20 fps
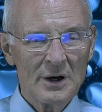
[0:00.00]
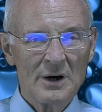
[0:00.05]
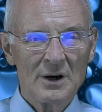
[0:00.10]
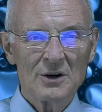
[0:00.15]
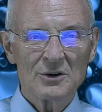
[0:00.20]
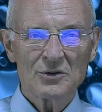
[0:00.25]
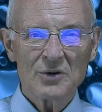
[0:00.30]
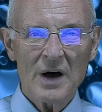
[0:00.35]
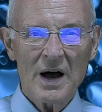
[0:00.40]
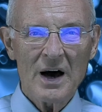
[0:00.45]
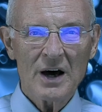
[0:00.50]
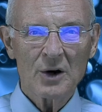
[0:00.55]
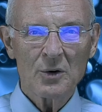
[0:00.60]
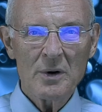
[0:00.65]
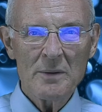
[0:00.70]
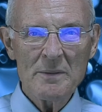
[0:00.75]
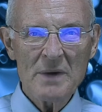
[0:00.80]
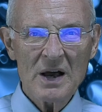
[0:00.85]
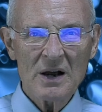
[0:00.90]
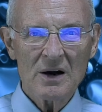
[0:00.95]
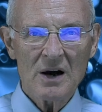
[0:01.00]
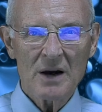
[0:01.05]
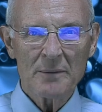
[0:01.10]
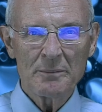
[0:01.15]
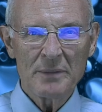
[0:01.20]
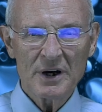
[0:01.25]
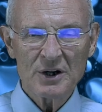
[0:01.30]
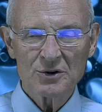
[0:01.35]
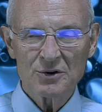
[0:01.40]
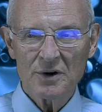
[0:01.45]
So how do we make our
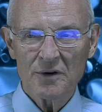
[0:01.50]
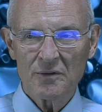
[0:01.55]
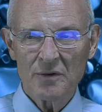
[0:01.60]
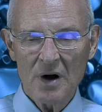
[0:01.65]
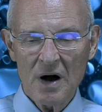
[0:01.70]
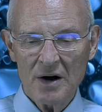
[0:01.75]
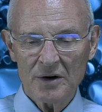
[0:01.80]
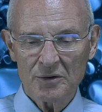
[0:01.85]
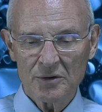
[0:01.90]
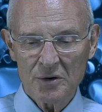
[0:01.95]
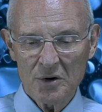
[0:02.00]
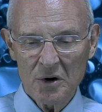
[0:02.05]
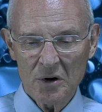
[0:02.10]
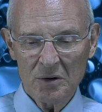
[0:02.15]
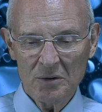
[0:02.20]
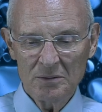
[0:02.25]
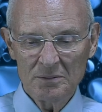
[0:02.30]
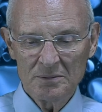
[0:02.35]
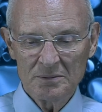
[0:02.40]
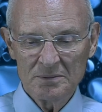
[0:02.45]
picture of God grow?